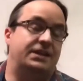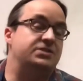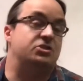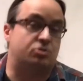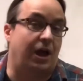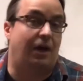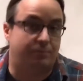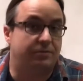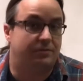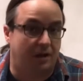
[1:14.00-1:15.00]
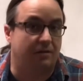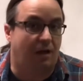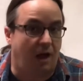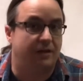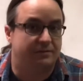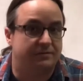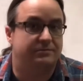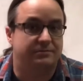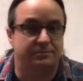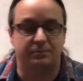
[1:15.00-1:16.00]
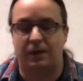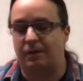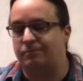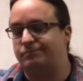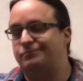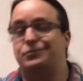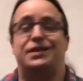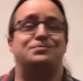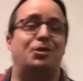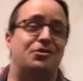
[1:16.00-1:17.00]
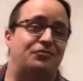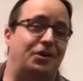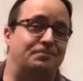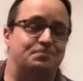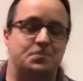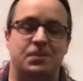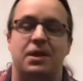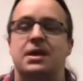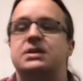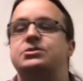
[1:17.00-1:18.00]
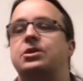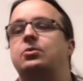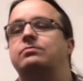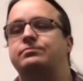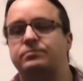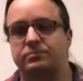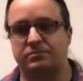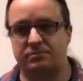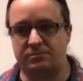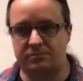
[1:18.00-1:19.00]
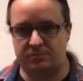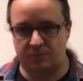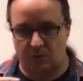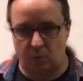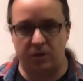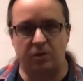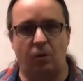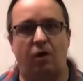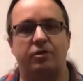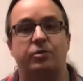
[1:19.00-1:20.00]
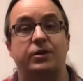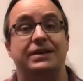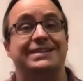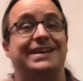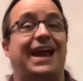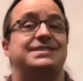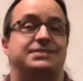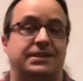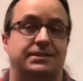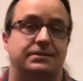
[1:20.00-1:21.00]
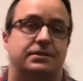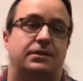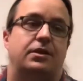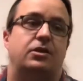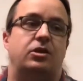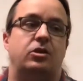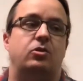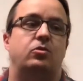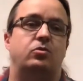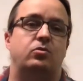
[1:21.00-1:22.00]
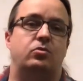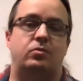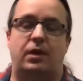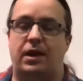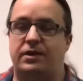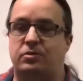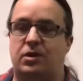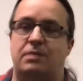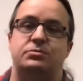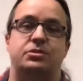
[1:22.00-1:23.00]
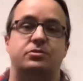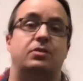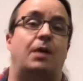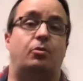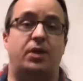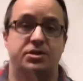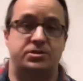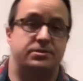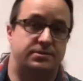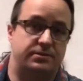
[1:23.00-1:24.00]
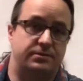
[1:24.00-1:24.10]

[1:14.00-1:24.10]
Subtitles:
a trap a lot, but that's part of the fun. So when you are doing casting, you come to operations,